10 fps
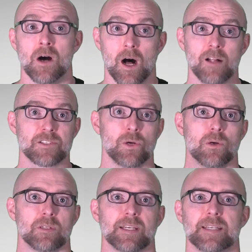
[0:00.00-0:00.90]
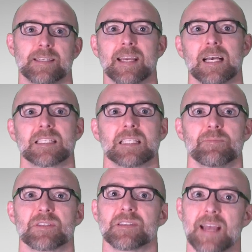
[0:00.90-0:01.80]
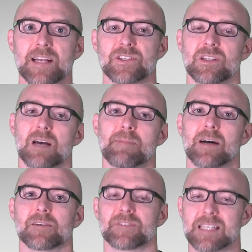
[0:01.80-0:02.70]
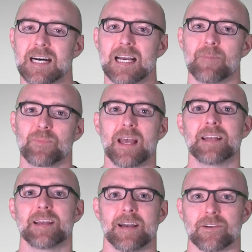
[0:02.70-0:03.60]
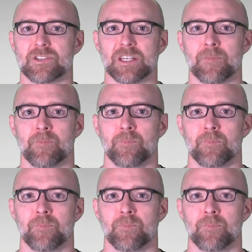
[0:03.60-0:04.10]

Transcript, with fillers: All told, it can take a substantial amount of time and energy.